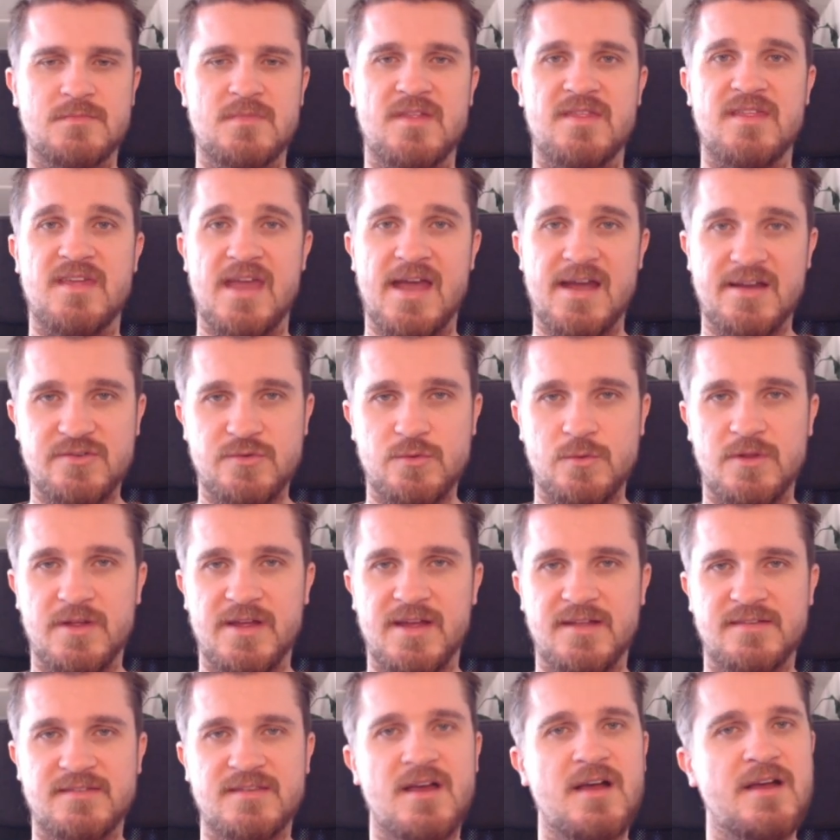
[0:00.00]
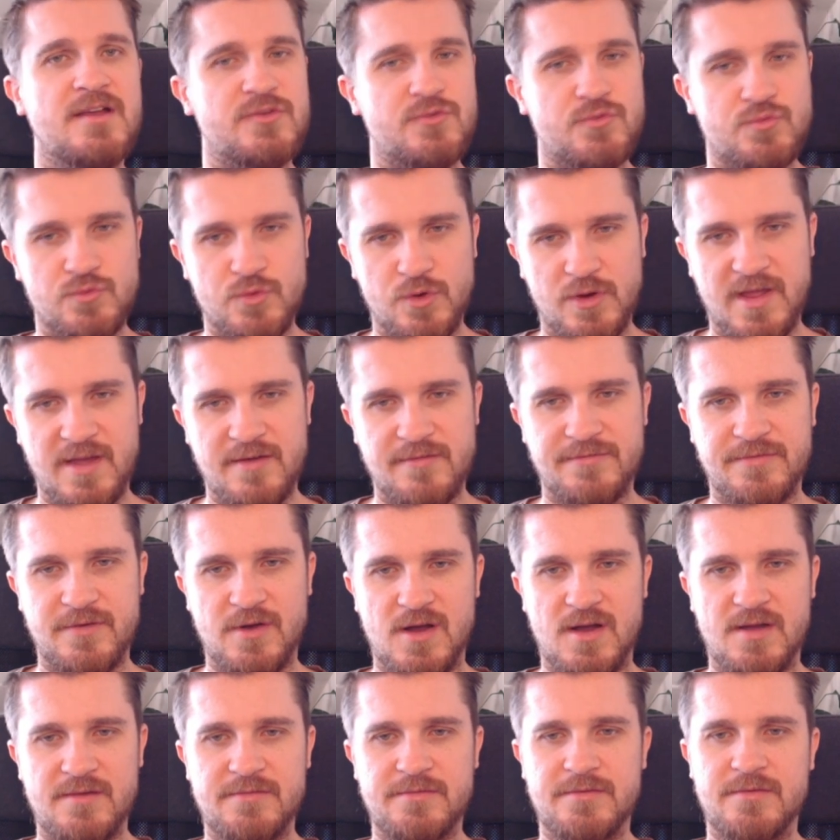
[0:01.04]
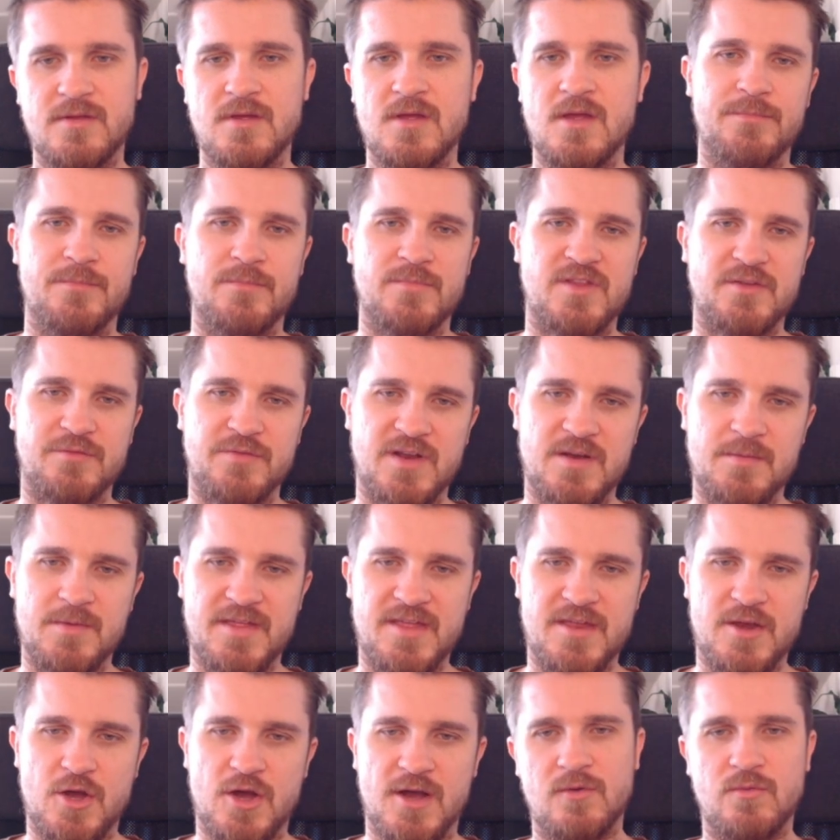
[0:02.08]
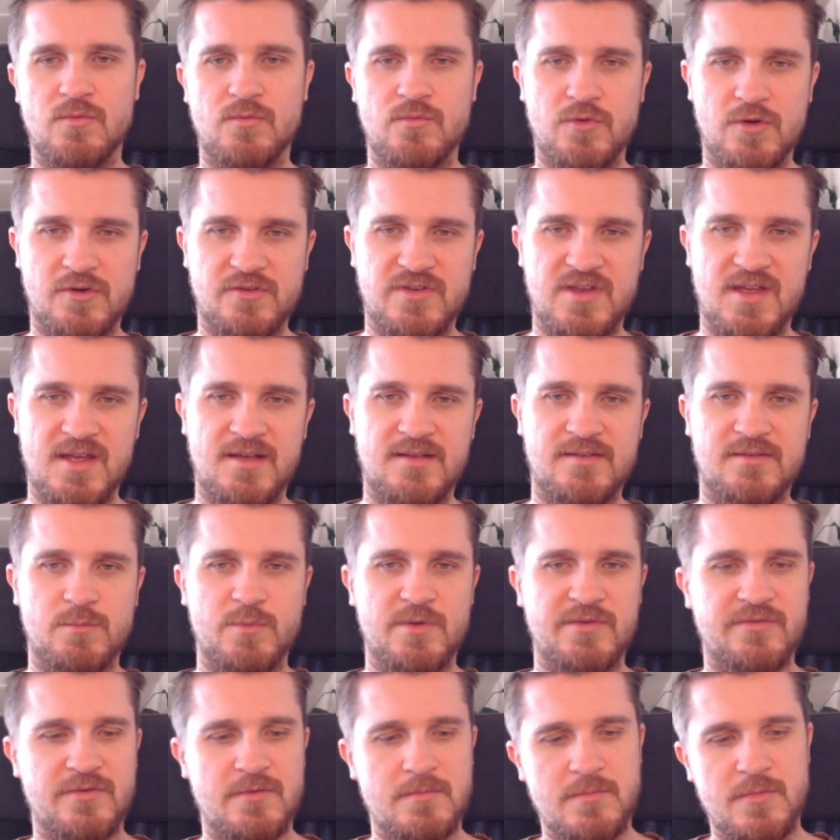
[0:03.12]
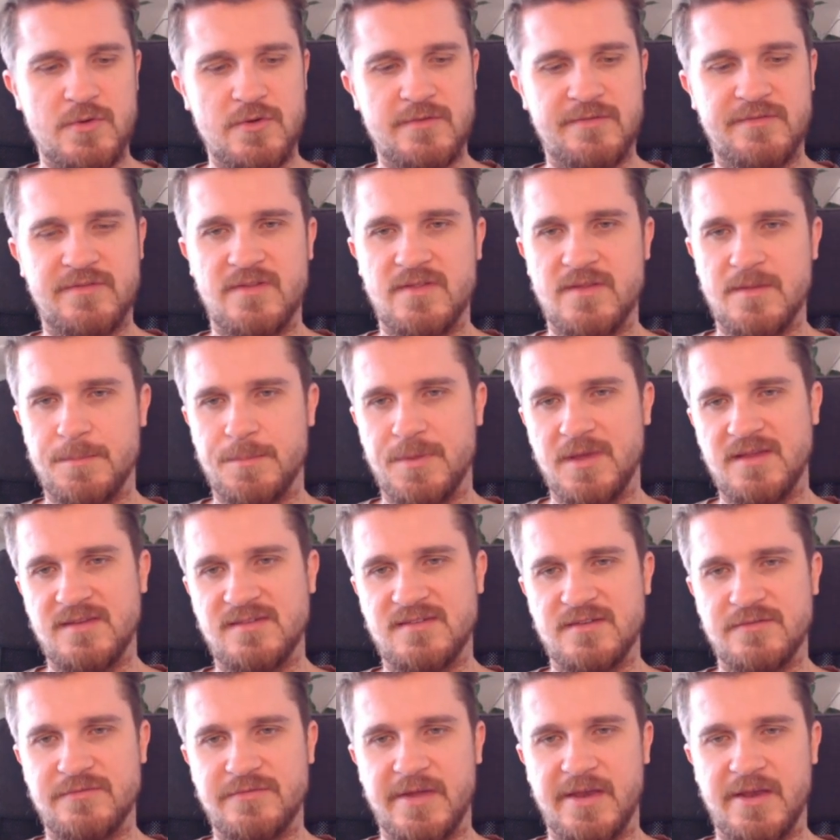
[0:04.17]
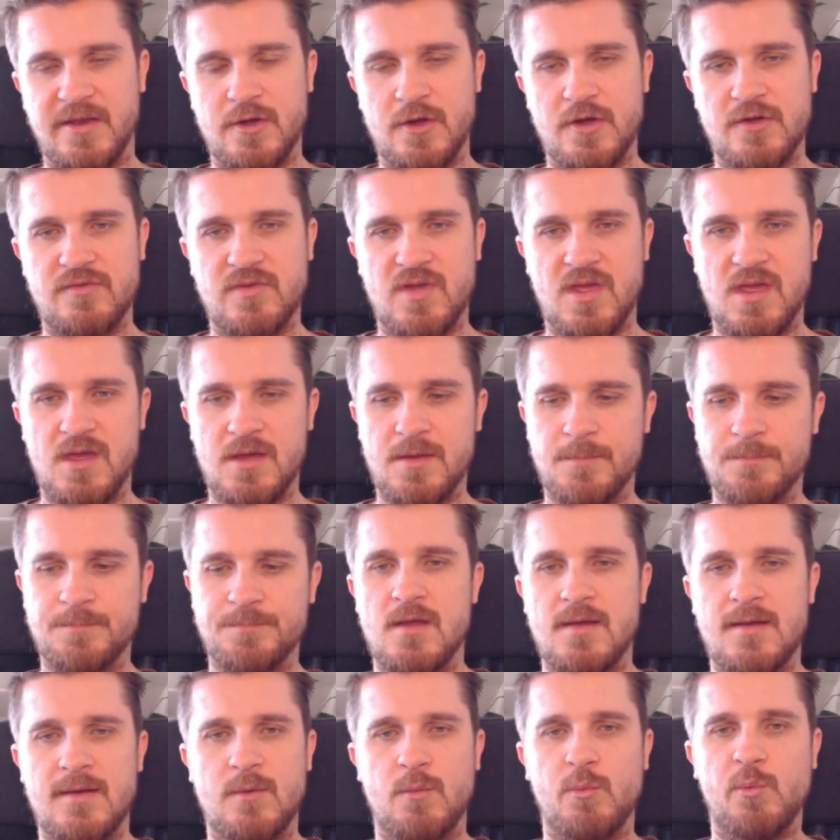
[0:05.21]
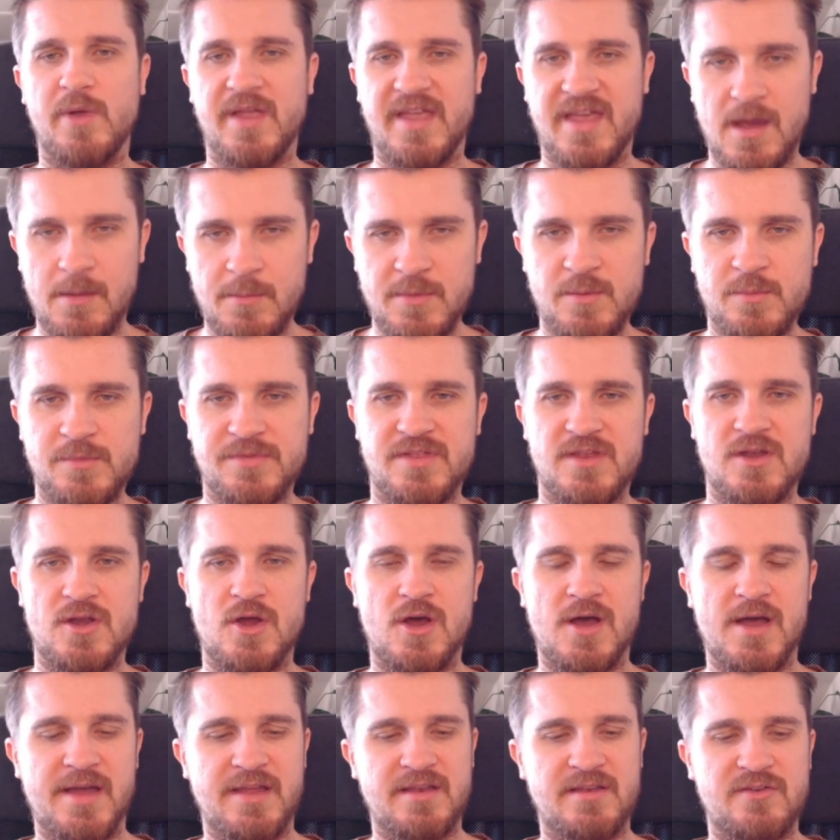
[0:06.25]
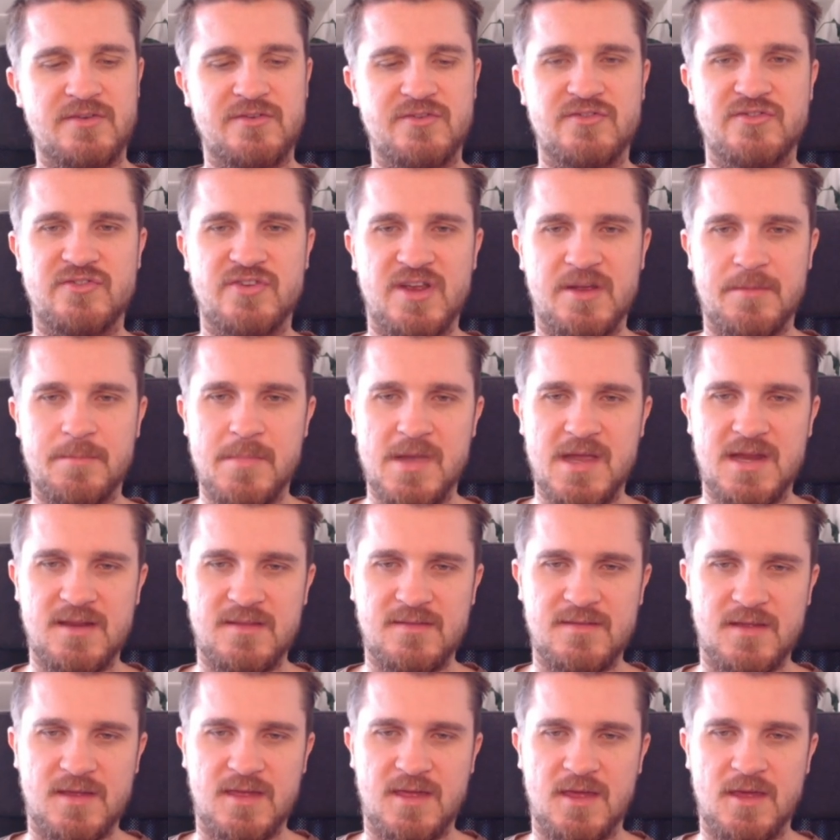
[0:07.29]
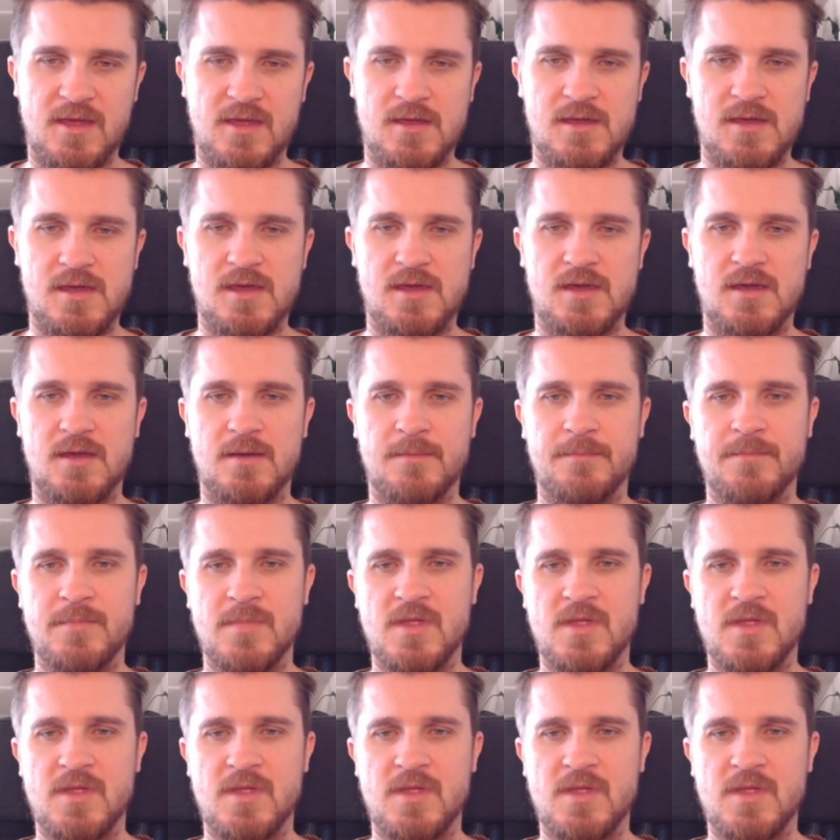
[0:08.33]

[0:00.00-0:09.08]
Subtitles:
The actual answer is rook f5. Defended by the knight. Rook takes, we've removed the piece defender over here. We come in with the knight, checkmating the king here,